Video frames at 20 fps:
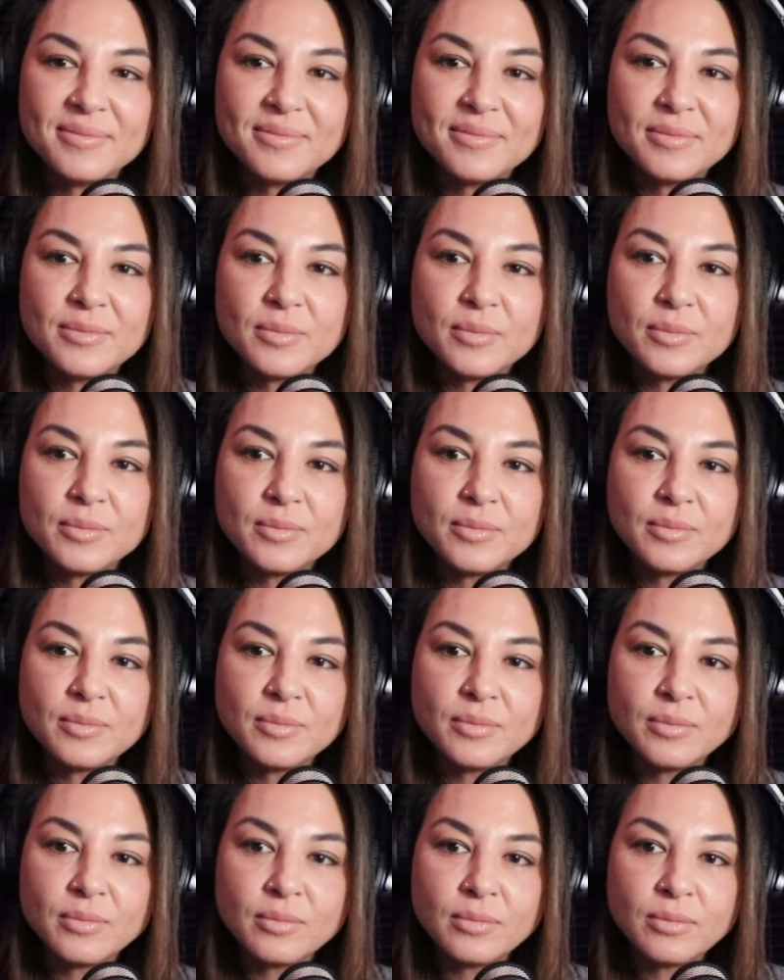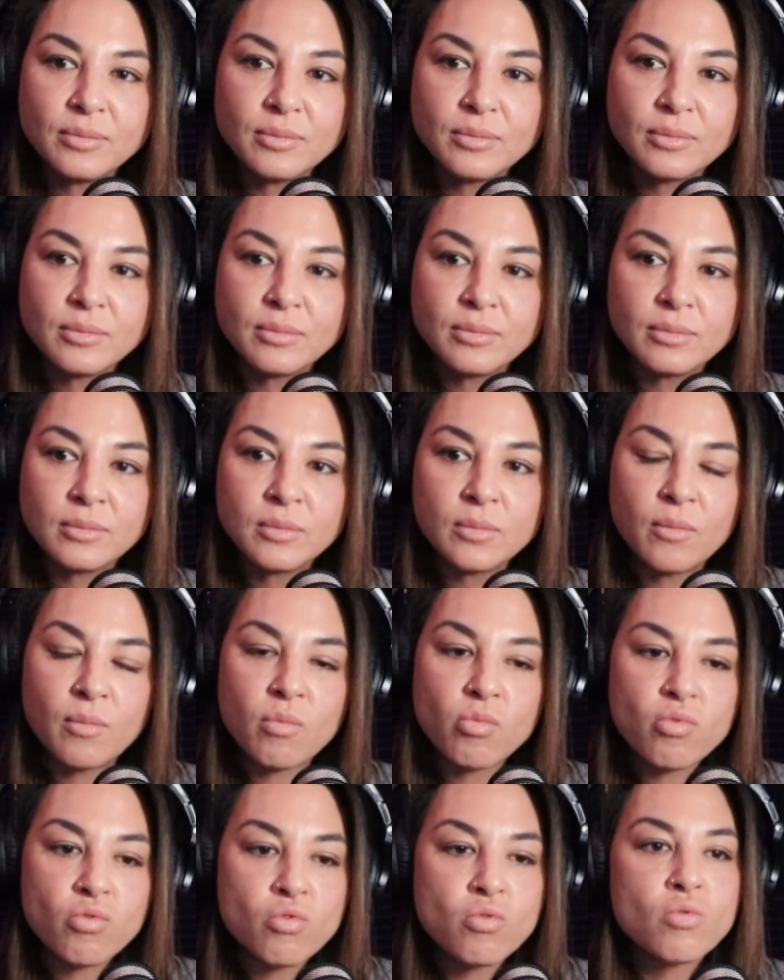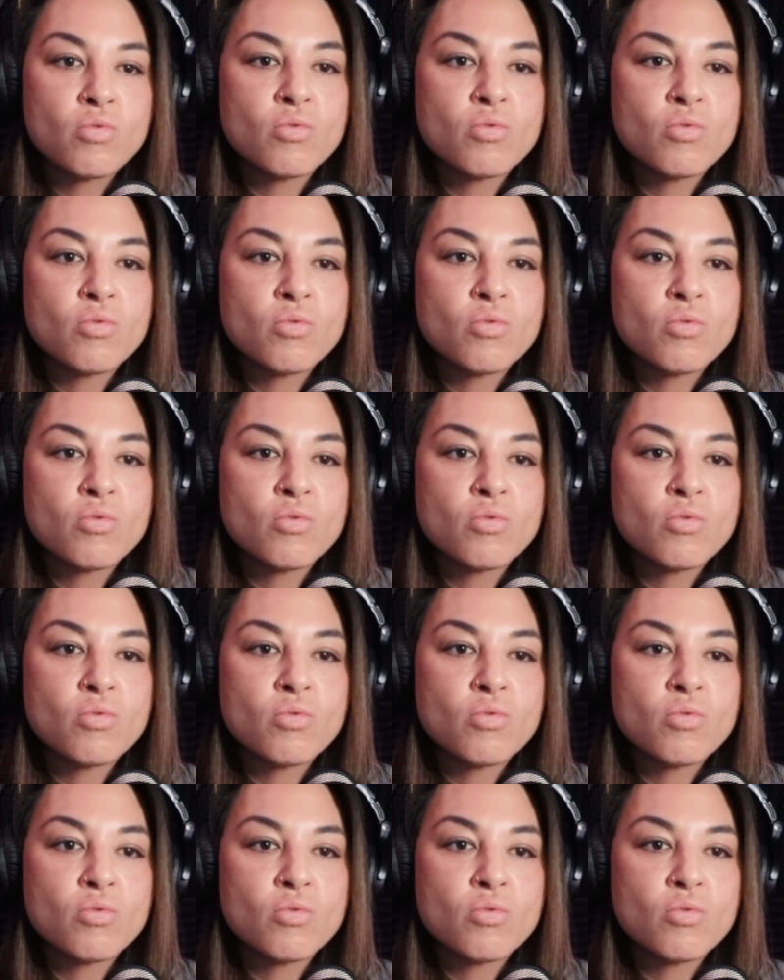No words are spoken by the person on screen.